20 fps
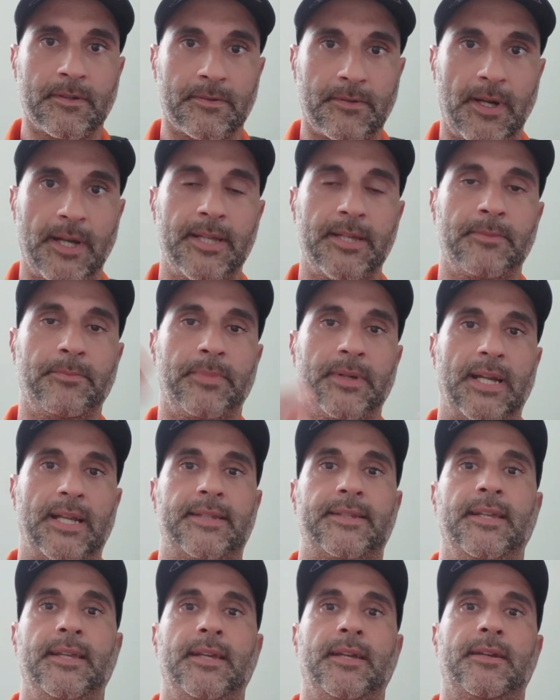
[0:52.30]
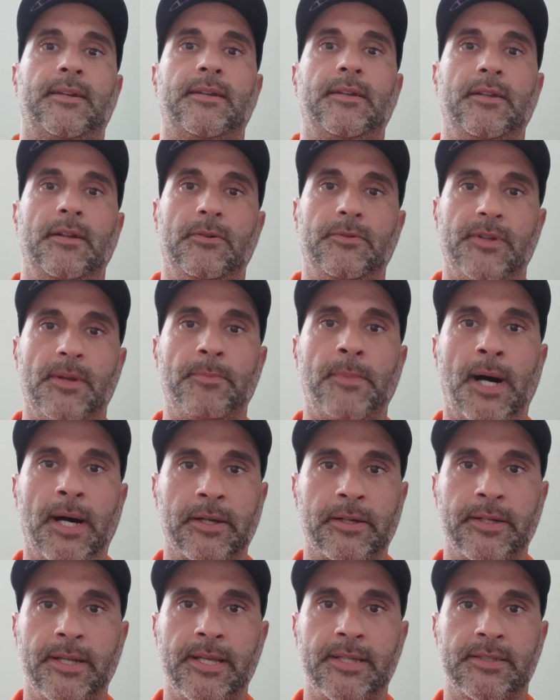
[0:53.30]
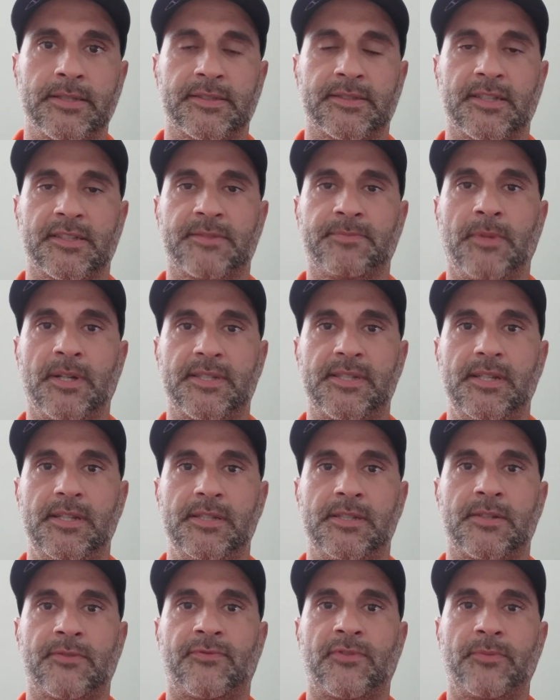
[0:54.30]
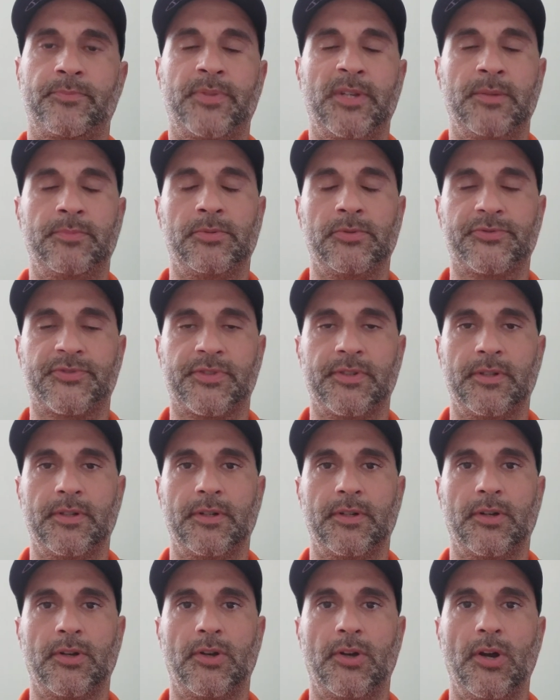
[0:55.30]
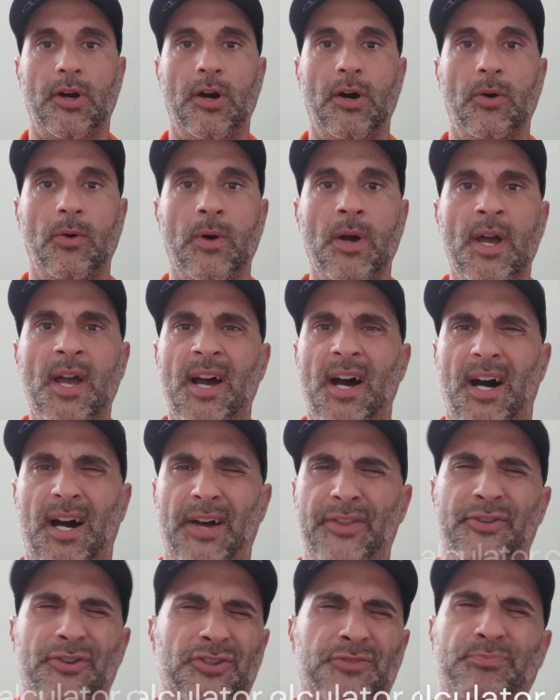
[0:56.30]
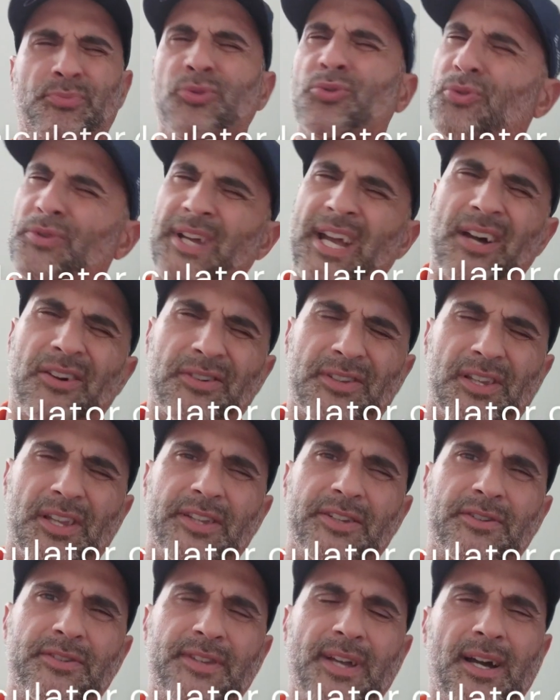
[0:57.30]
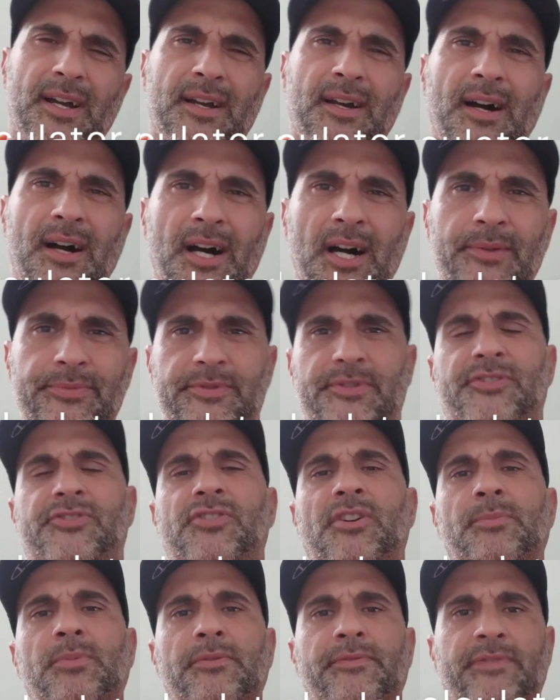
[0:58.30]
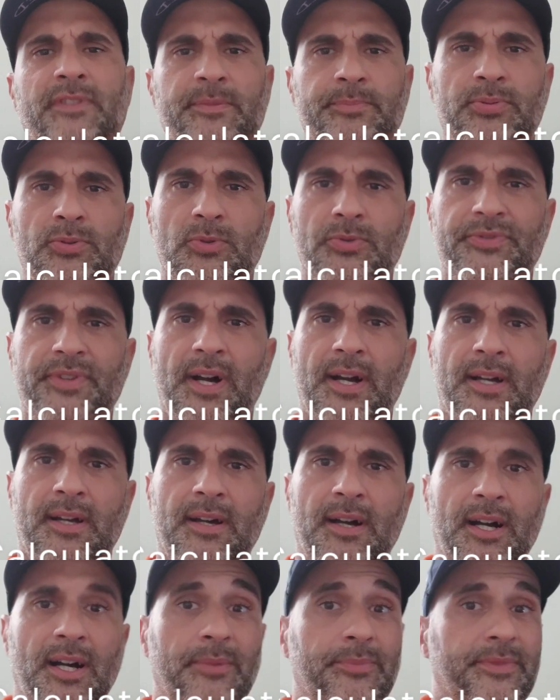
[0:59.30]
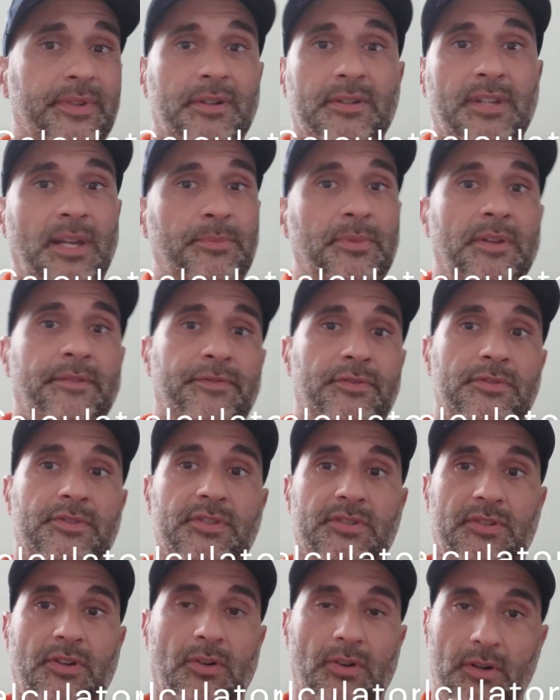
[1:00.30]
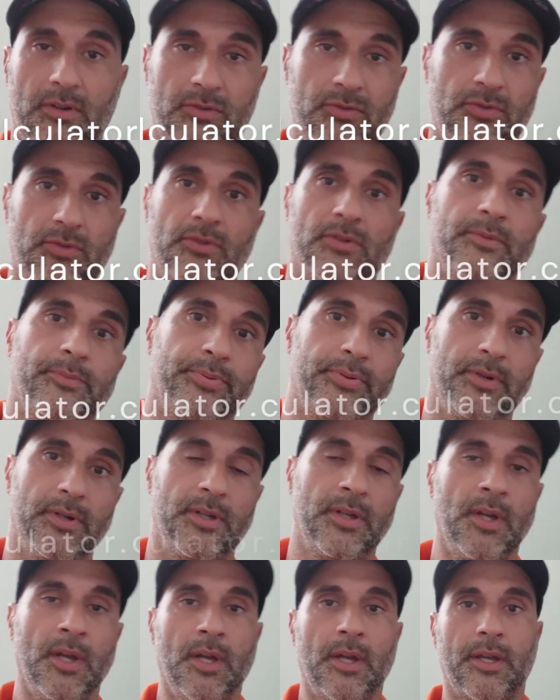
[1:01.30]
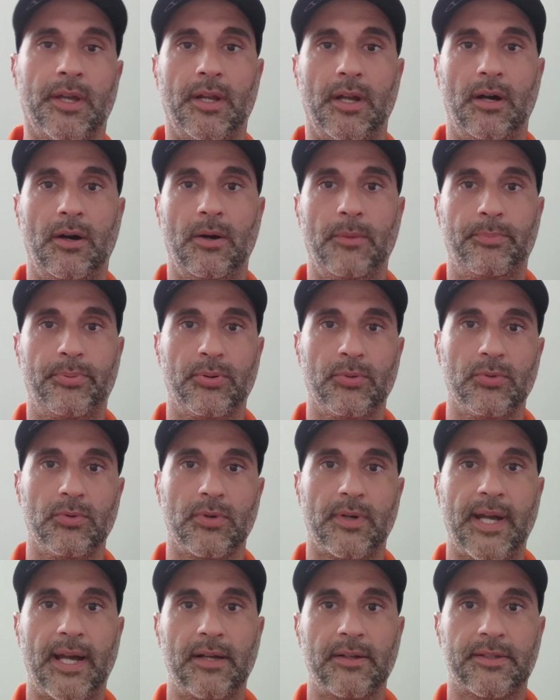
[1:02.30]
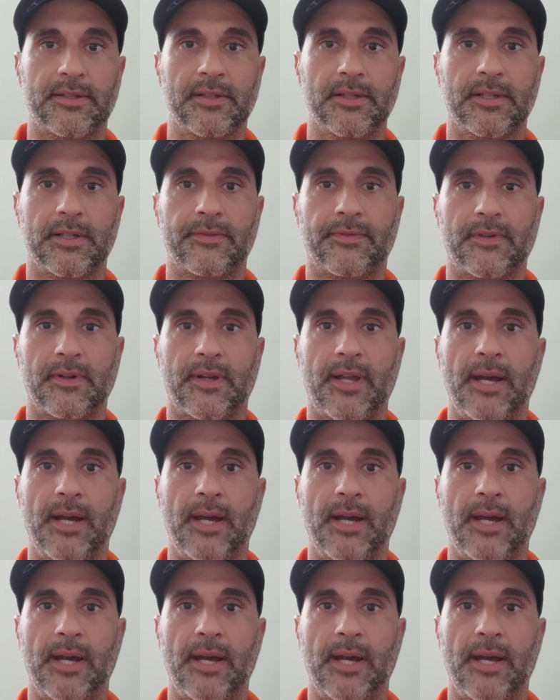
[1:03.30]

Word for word: right? But I think, you know, in the modern age, it's just much easier for people to go. There's poolcalculator.com, there's troublefreepool.com. I mean, if you just go on Google and put, you know, pool calculator for